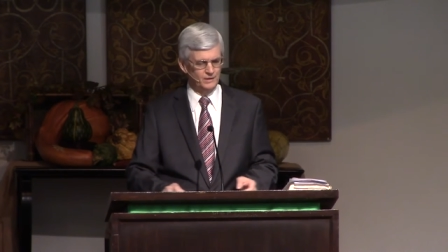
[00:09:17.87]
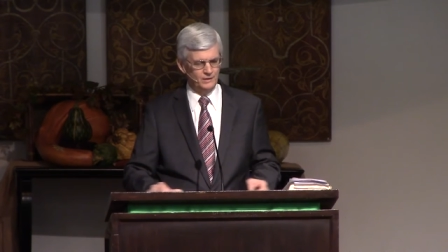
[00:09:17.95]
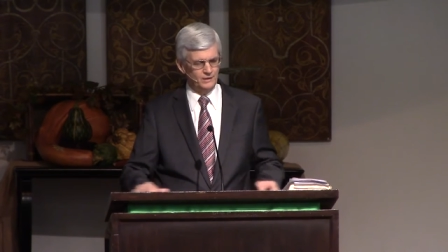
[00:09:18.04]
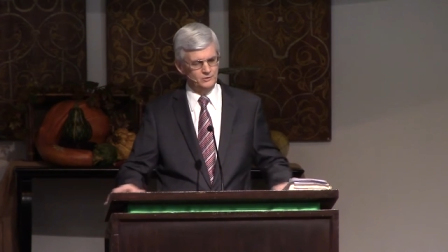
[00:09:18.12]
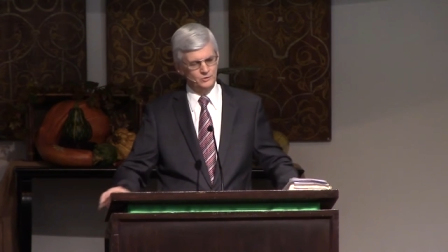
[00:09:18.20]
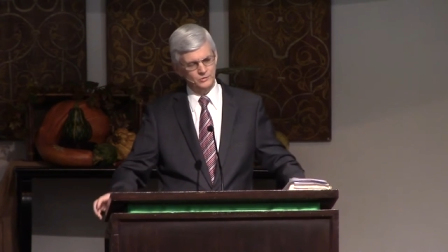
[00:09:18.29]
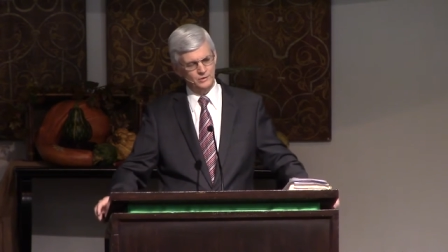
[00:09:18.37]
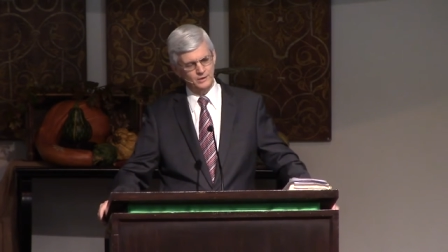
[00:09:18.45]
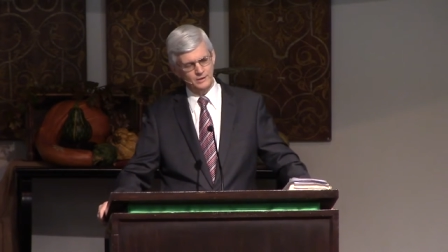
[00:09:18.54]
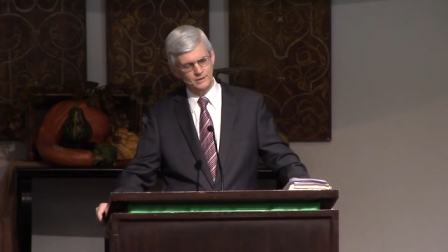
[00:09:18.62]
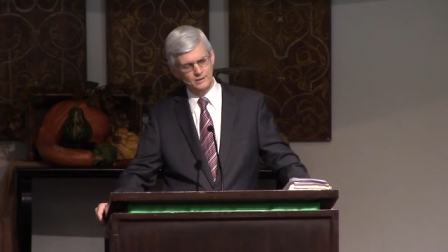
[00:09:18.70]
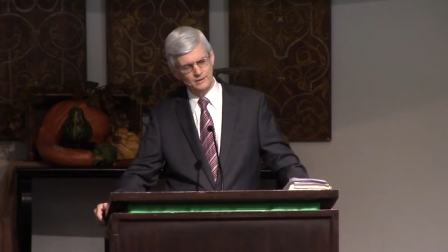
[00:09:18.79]
And you
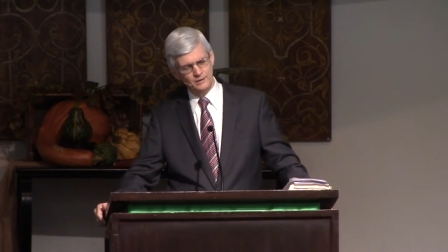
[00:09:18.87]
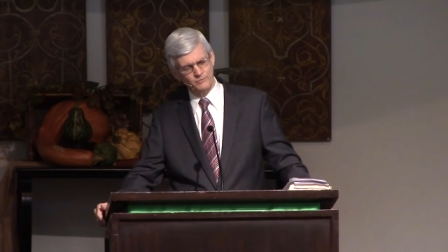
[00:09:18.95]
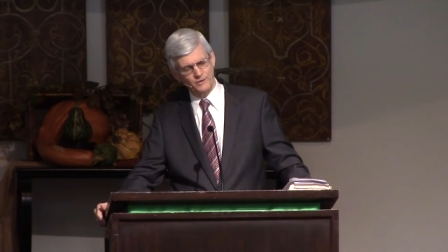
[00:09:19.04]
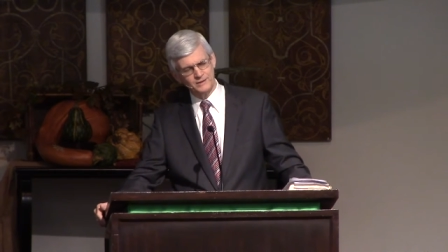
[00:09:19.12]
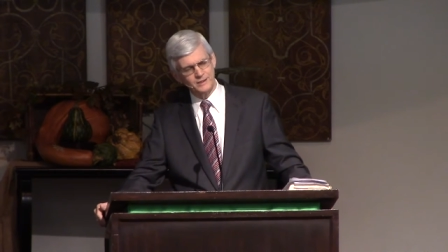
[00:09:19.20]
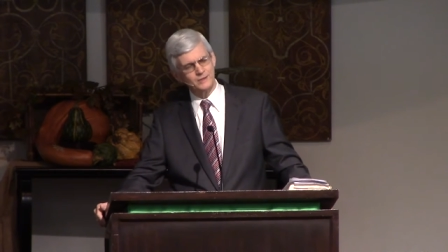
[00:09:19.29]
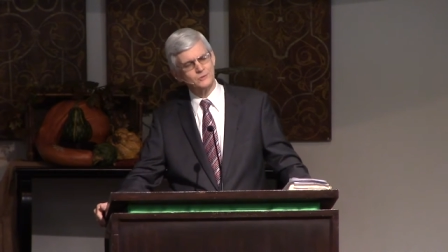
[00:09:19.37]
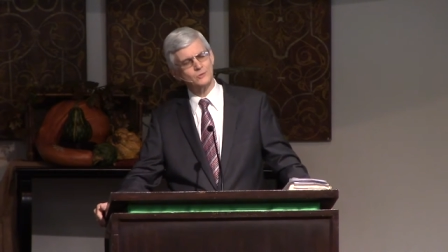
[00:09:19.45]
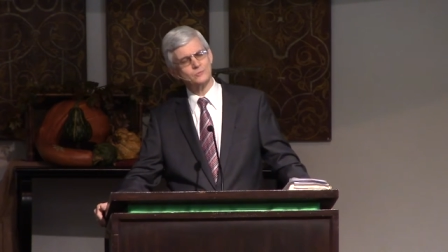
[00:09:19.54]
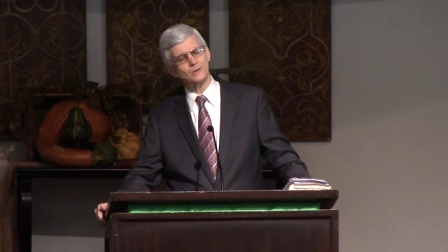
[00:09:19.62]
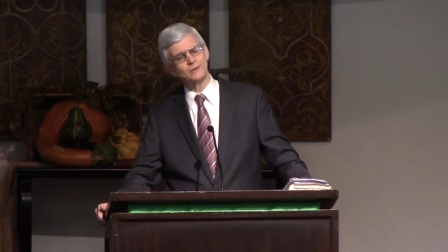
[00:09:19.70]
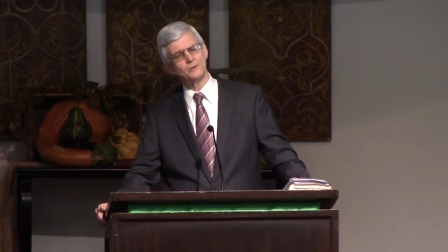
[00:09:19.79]
think, if I take
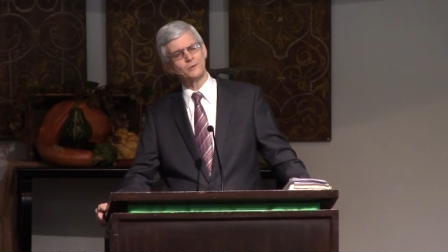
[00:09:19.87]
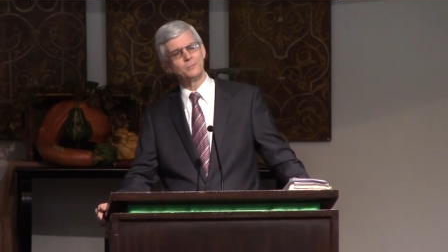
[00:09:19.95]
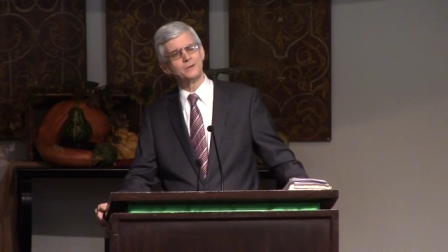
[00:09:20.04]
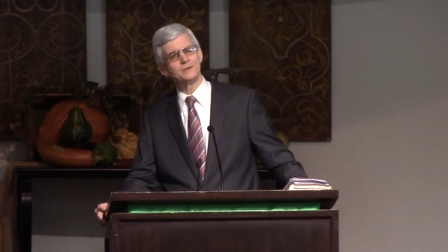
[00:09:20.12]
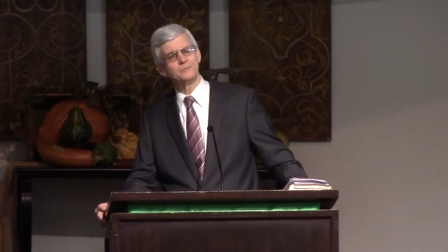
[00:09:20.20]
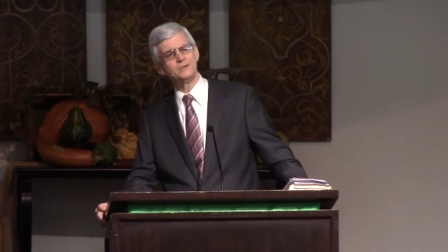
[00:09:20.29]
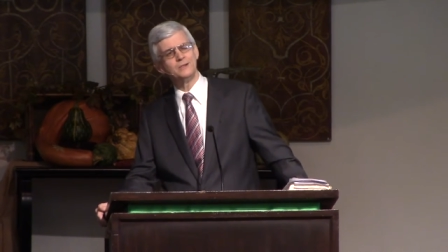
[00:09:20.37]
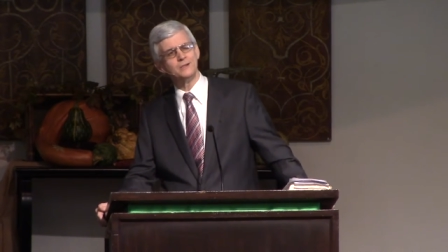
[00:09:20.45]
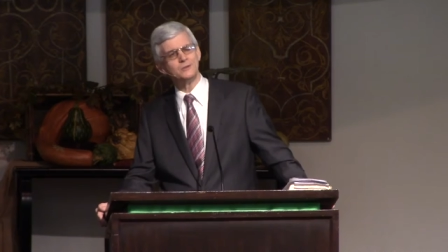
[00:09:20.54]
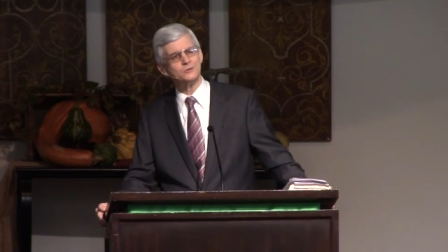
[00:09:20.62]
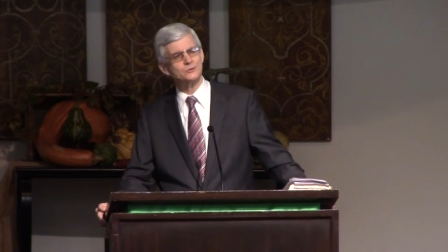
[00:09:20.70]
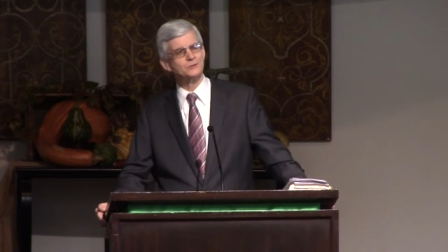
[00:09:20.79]
just a little bit of
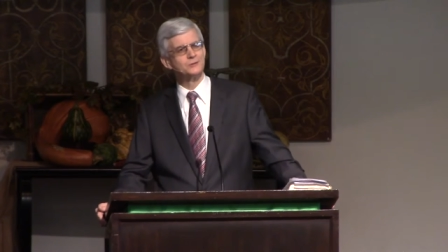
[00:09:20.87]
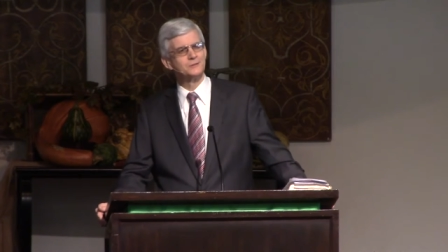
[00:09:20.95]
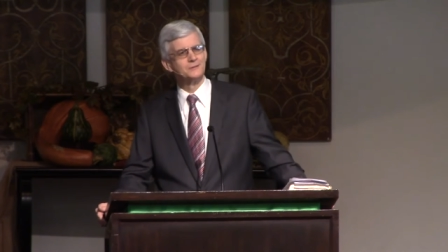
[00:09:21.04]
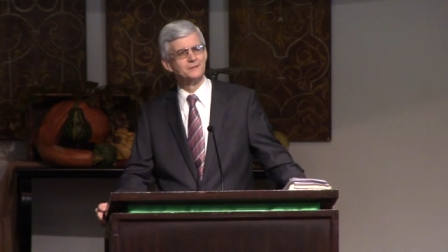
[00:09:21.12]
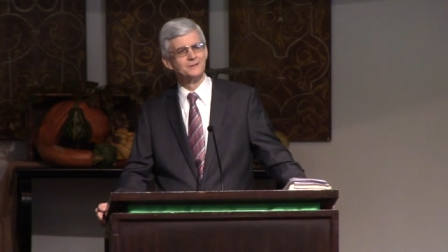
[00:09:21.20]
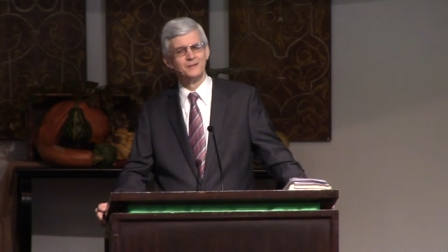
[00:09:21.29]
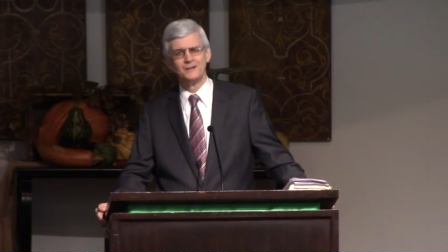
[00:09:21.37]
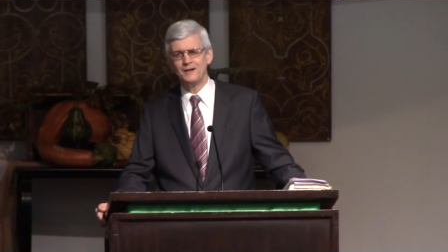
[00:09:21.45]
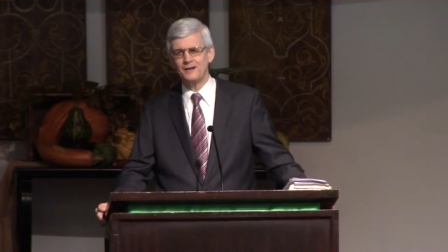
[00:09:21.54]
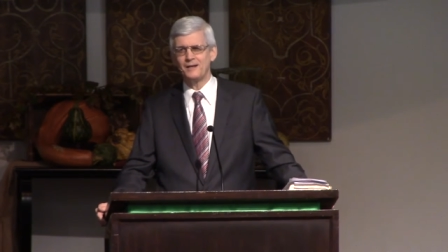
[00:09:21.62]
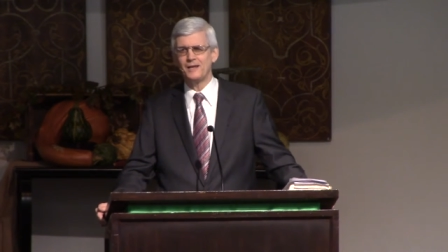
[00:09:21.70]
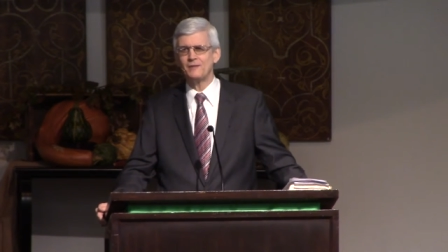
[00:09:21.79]
each,
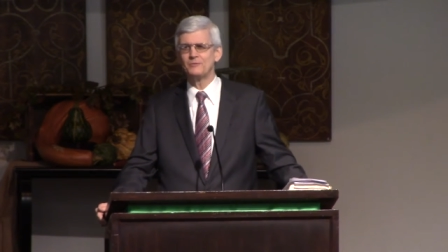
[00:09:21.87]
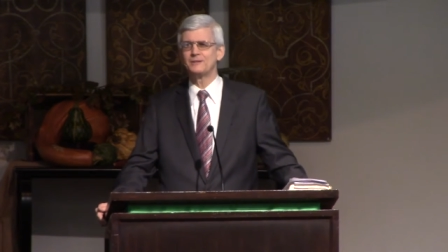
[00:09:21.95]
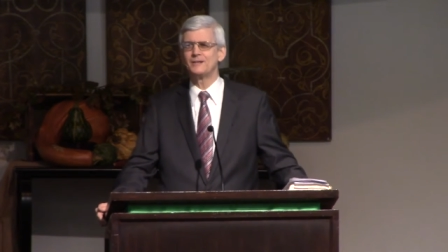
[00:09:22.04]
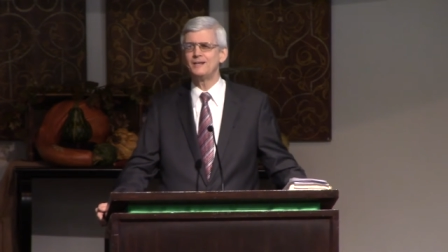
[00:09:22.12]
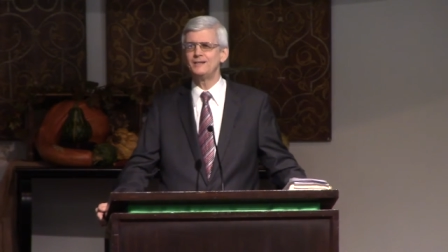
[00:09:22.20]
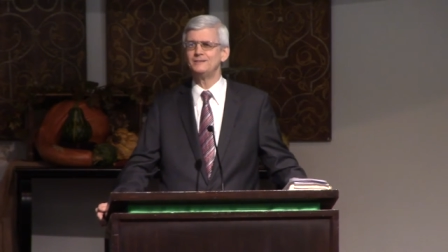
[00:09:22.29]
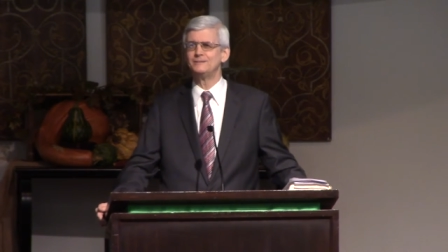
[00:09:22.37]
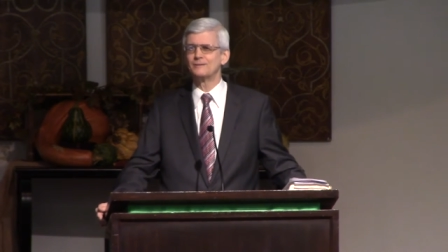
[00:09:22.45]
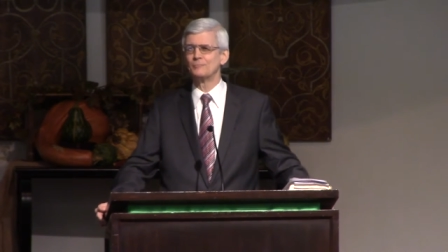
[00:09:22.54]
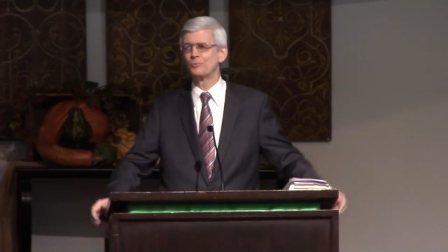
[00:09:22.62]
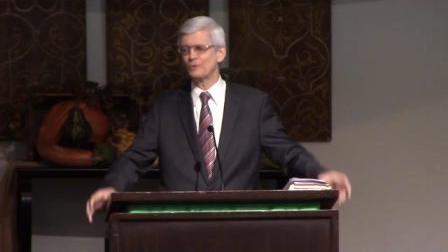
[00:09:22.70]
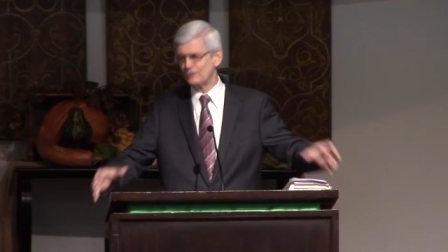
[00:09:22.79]
I'll have a taste.
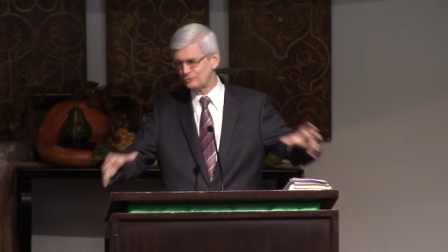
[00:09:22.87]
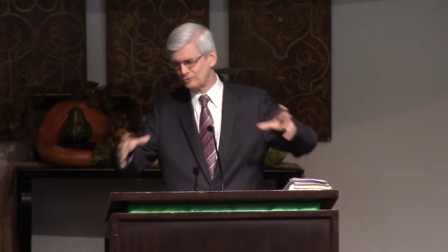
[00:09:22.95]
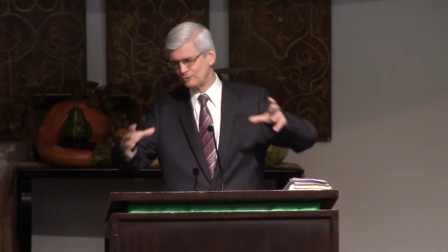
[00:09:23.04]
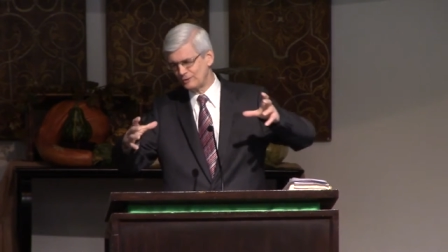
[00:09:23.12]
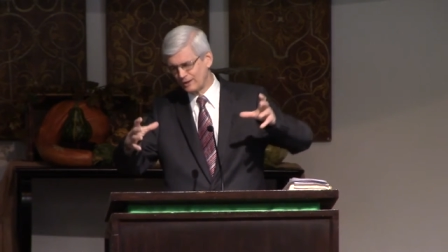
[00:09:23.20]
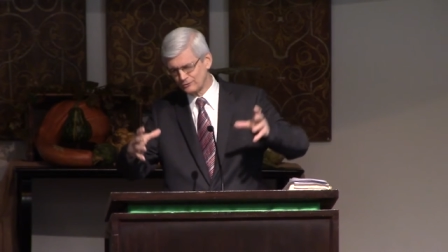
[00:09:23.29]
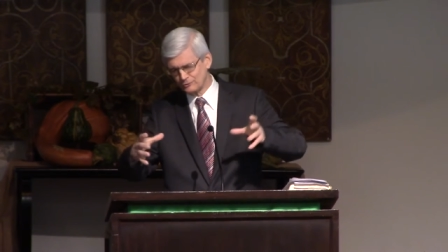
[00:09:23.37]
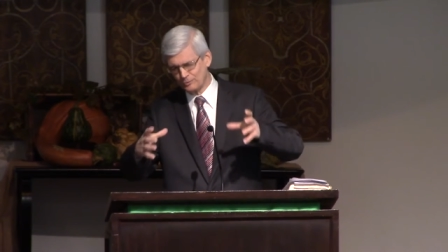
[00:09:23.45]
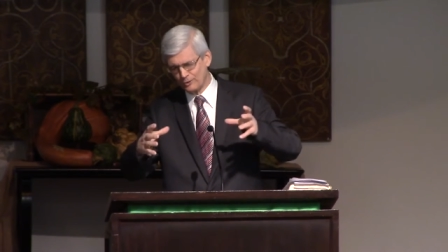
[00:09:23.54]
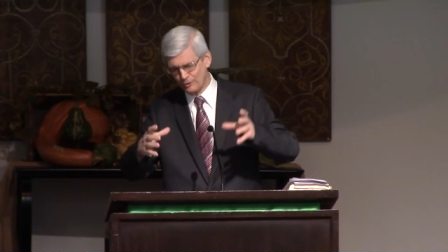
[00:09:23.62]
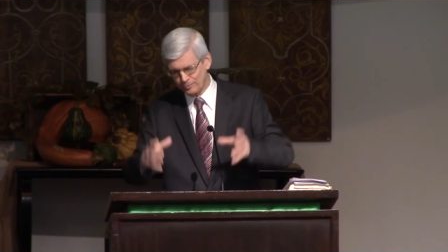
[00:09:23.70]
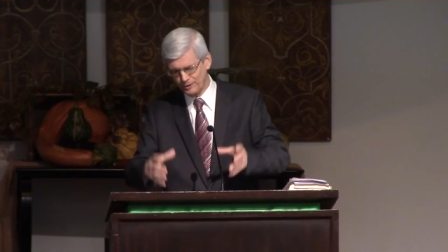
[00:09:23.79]
And pretty soon that
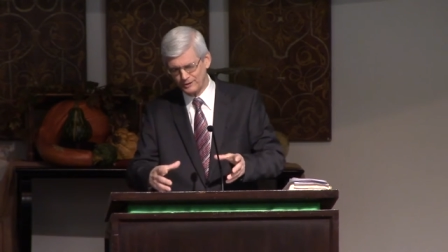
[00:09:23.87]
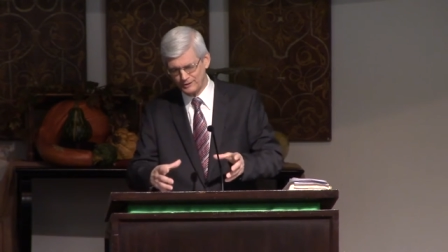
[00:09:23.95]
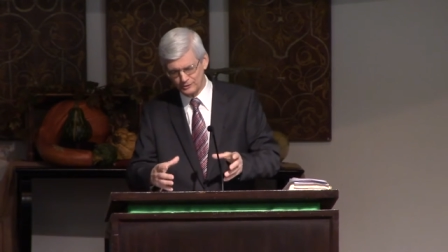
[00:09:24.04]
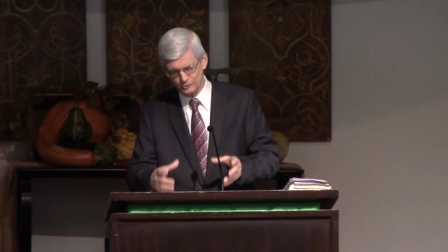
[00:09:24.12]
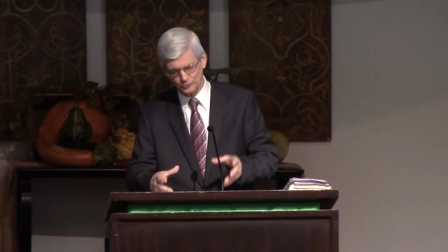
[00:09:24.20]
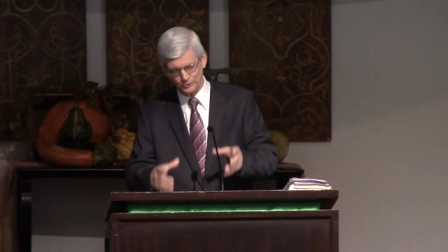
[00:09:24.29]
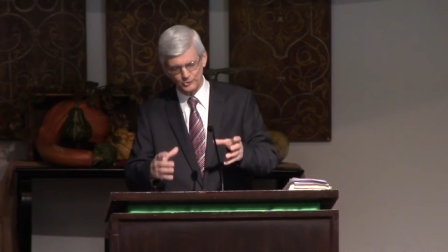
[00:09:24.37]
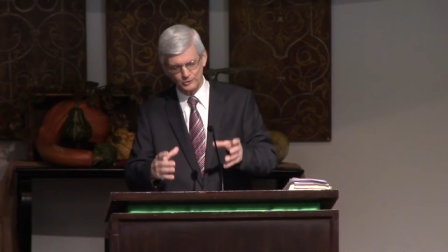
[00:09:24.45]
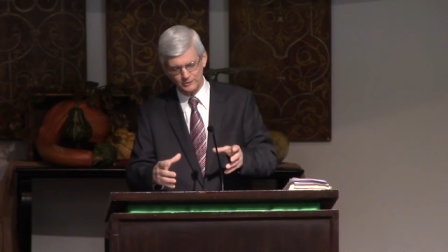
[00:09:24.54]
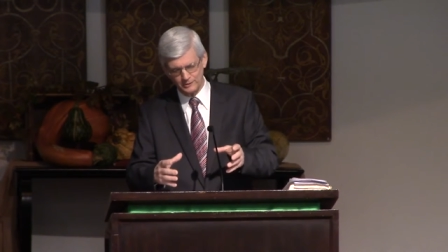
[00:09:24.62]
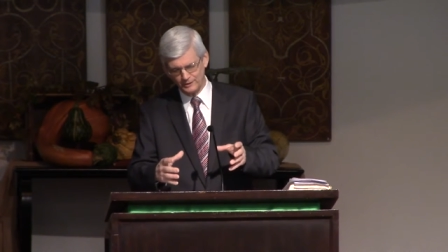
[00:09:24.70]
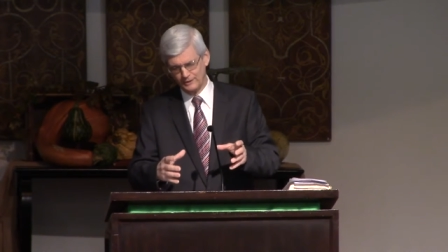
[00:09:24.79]
small plate is full,